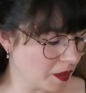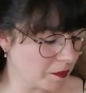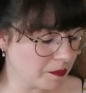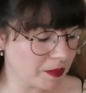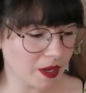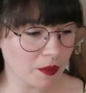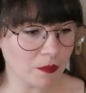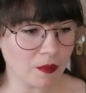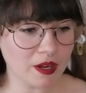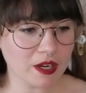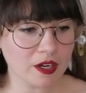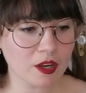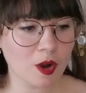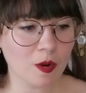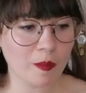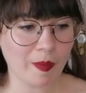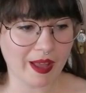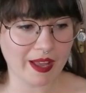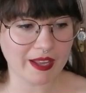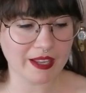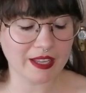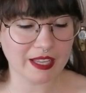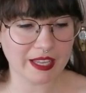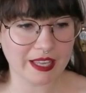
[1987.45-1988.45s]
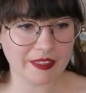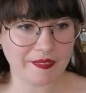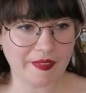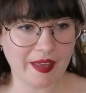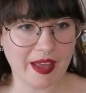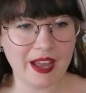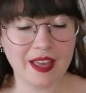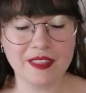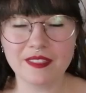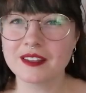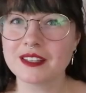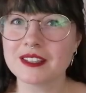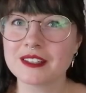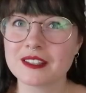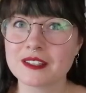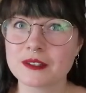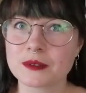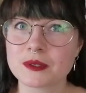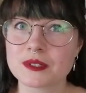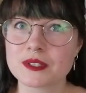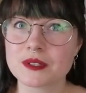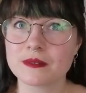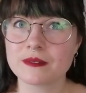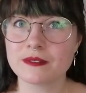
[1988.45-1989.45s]
But I want to go back and get that. And then
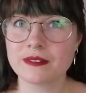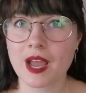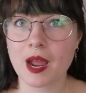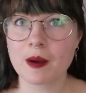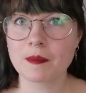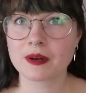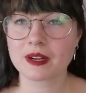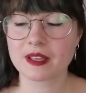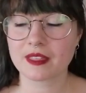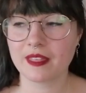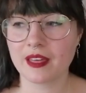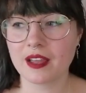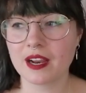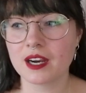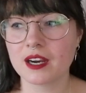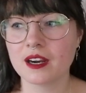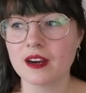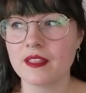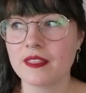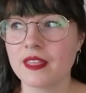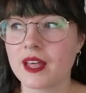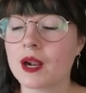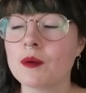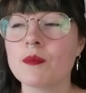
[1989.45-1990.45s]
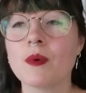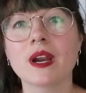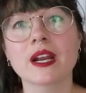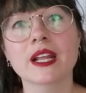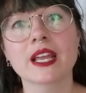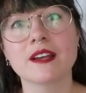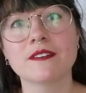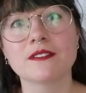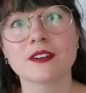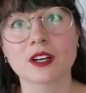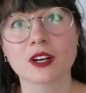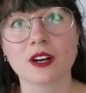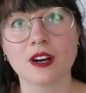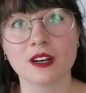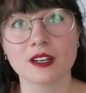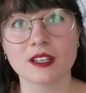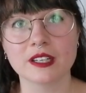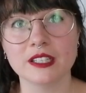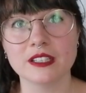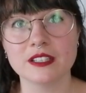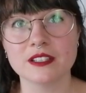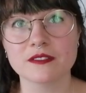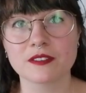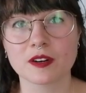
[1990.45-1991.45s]
there was some fabric there that I want to get for
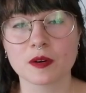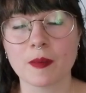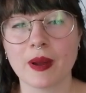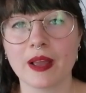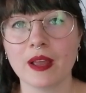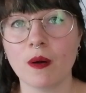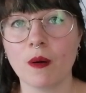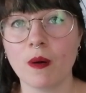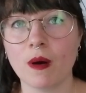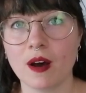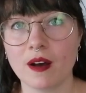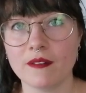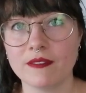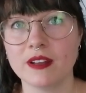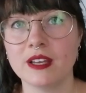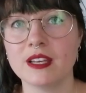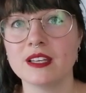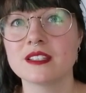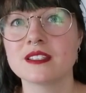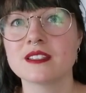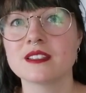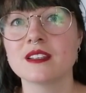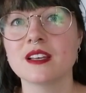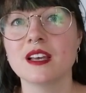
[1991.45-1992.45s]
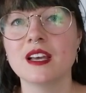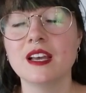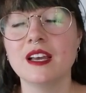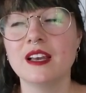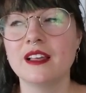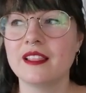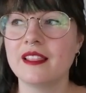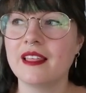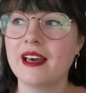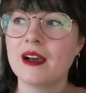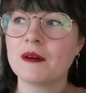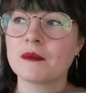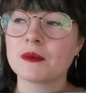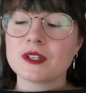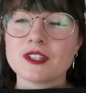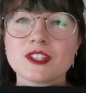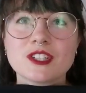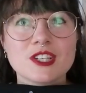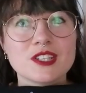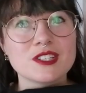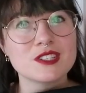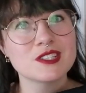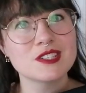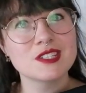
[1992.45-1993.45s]
curtains for my office that were
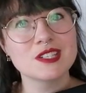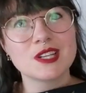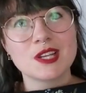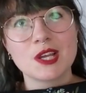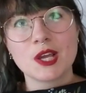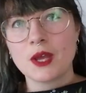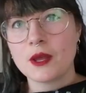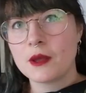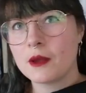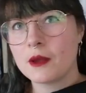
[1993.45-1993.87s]
just